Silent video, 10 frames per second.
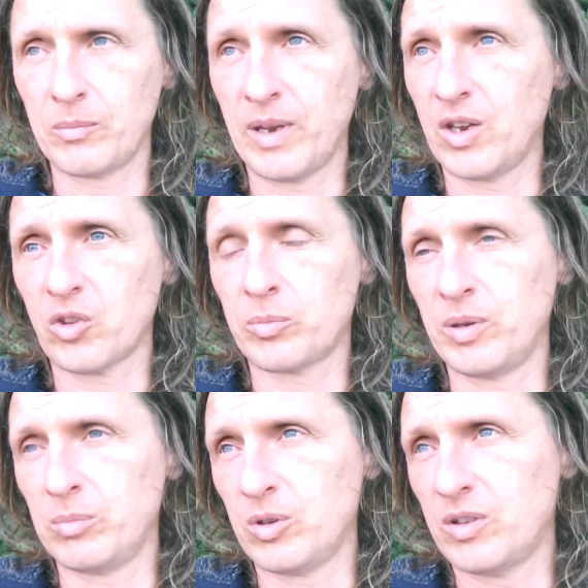many other
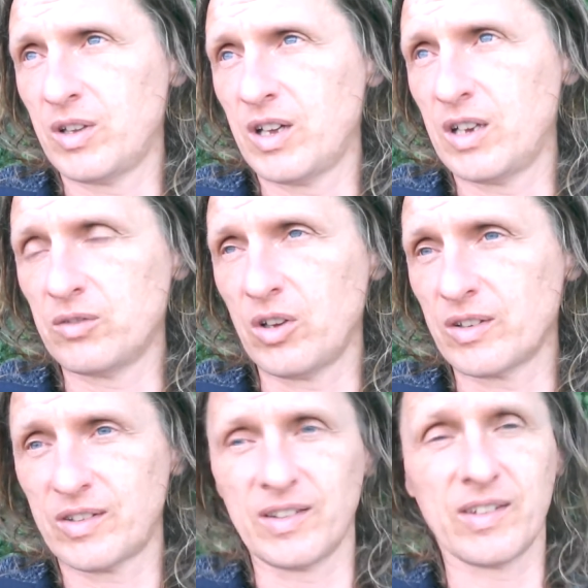people have
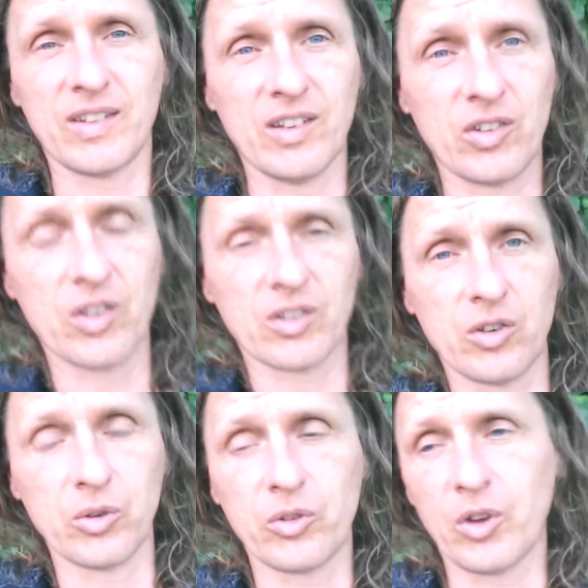long since ceased
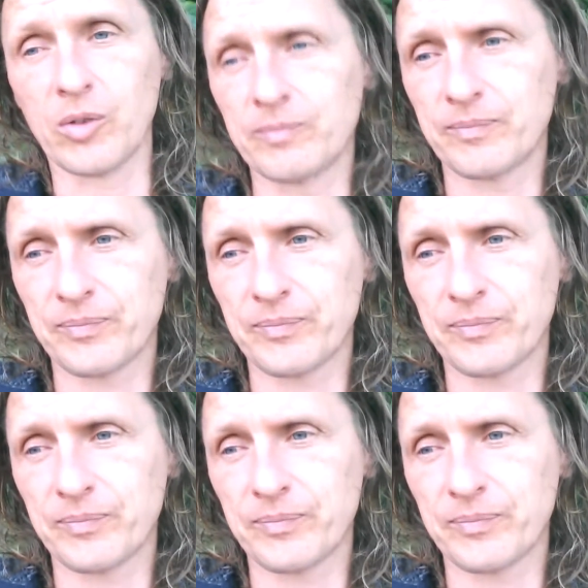to do so.